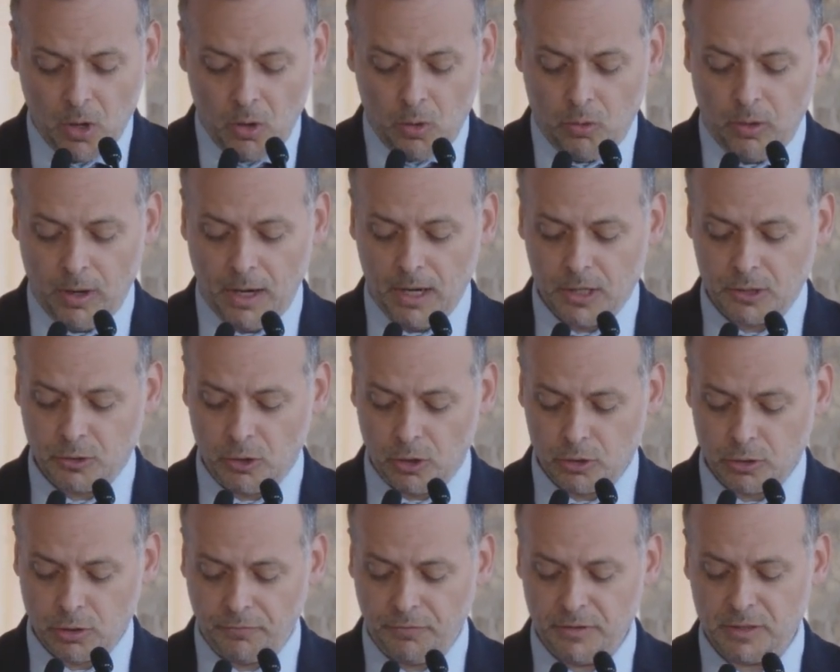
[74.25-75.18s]
who are a
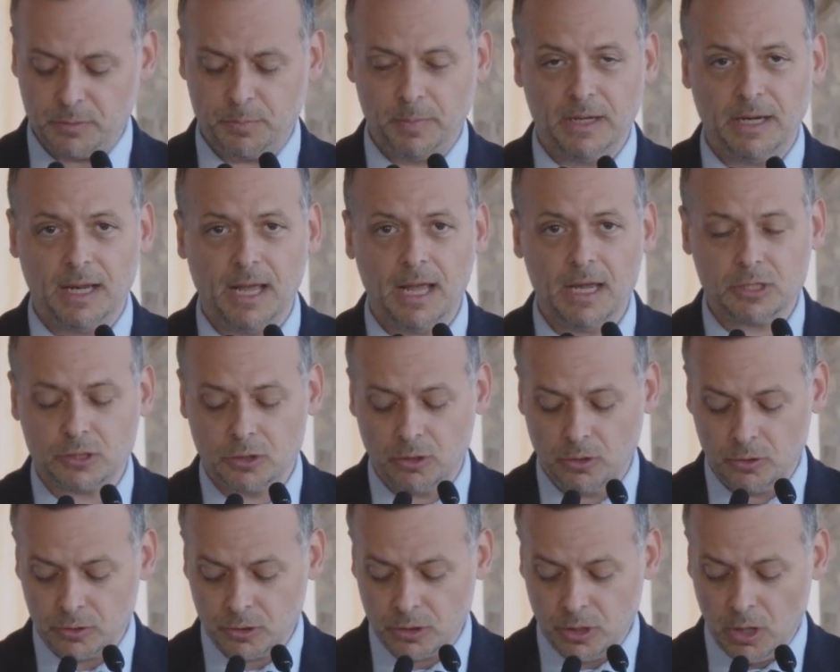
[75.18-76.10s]
source of
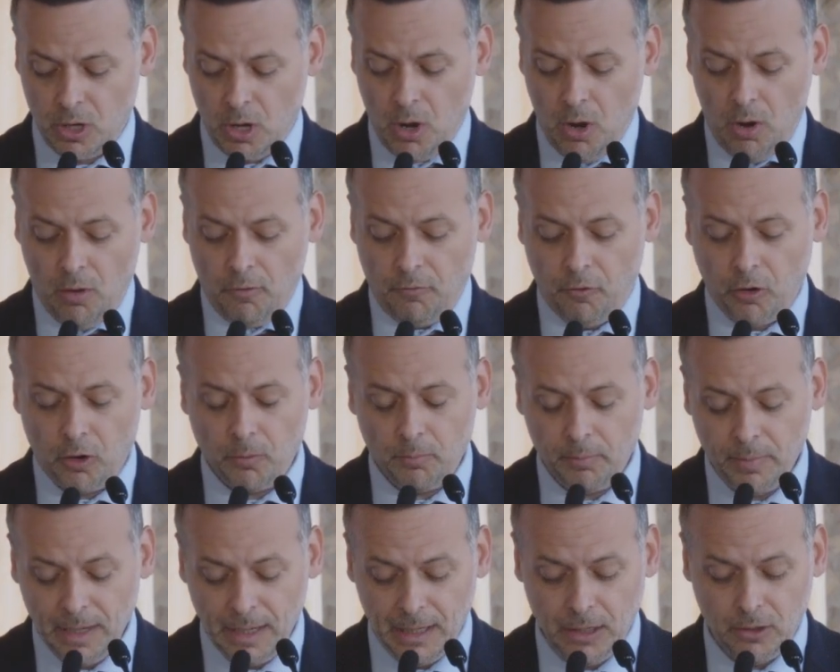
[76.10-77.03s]
inspirations for
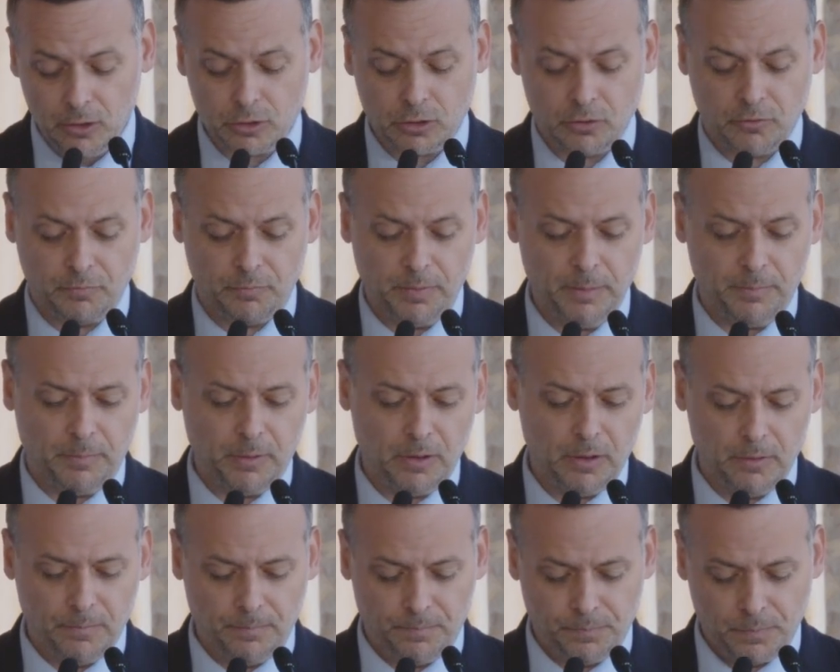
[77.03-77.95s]
millions of people,